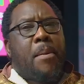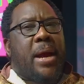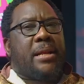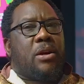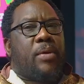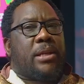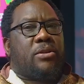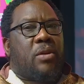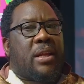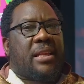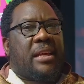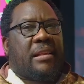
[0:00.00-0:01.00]
But he was
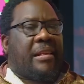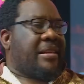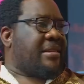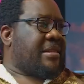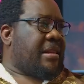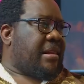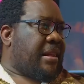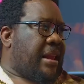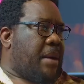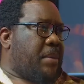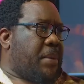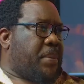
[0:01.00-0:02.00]
not a glitz and
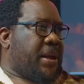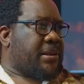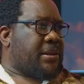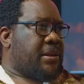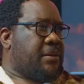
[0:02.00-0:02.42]
glamour person.